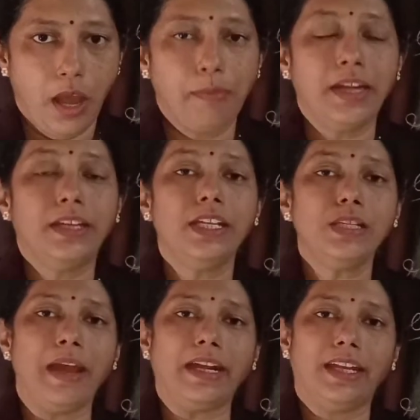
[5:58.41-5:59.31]
But these
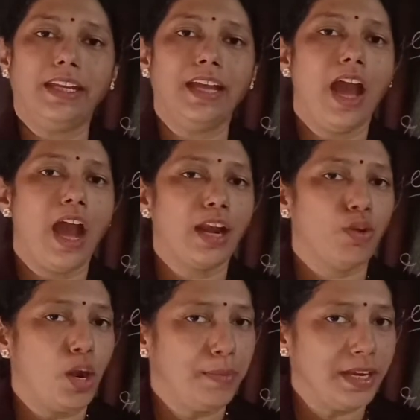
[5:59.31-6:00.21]
bacteria are
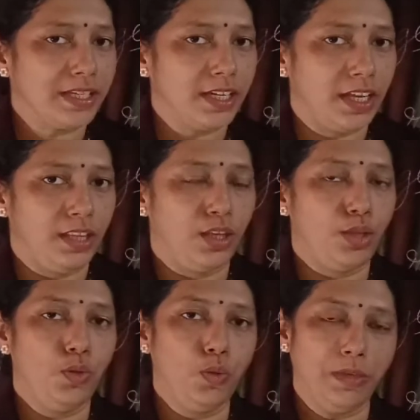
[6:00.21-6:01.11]
not present in the
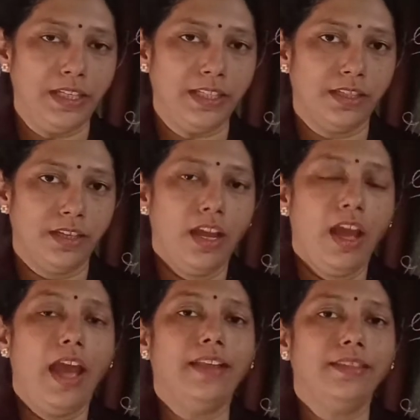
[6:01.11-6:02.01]
humans,
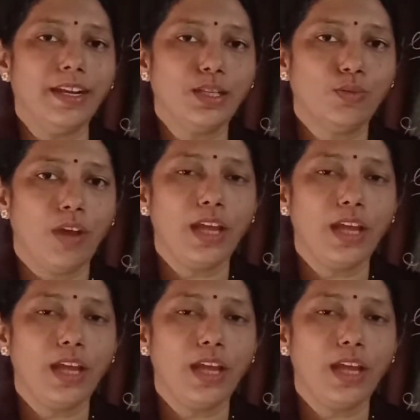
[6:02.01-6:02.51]
and that's why